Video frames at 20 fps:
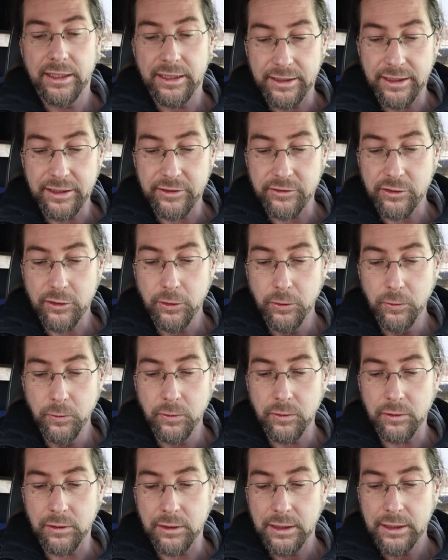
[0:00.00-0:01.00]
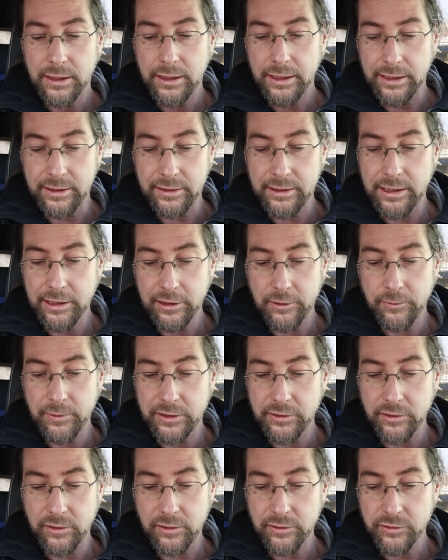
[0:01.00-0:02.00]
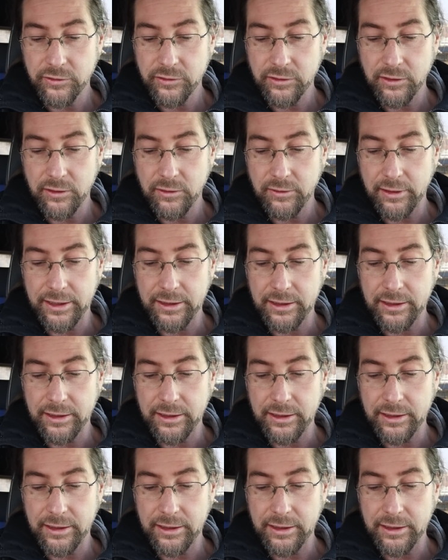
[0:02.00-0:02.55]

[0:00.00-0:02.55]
And that's cool. And kilowatt also,